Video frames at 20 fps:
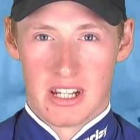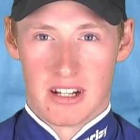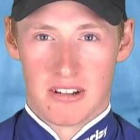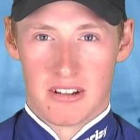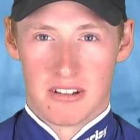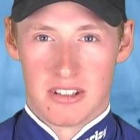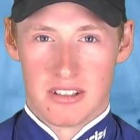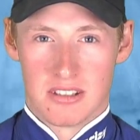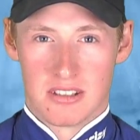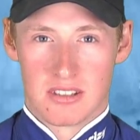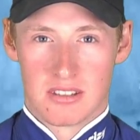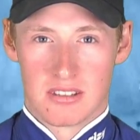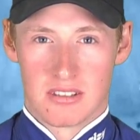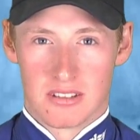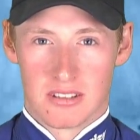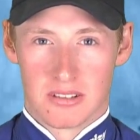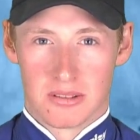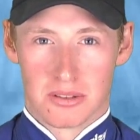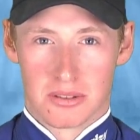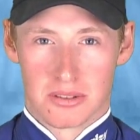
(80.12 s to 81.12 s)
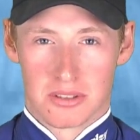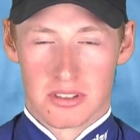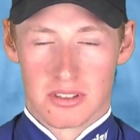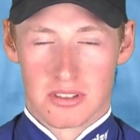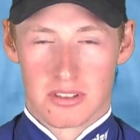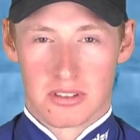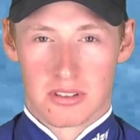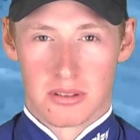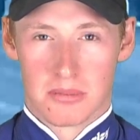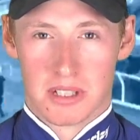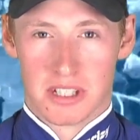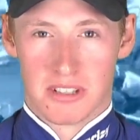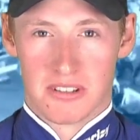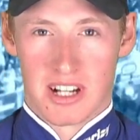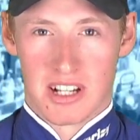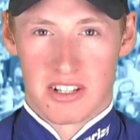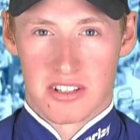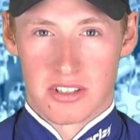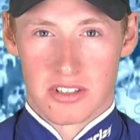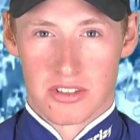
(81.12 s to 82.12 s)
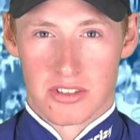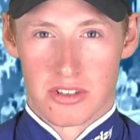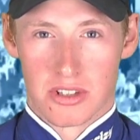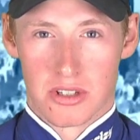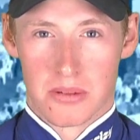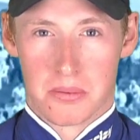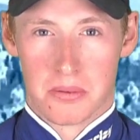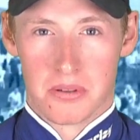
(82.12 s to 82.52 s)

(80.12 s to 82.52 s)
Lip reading: He's a horse that's sort of been racing super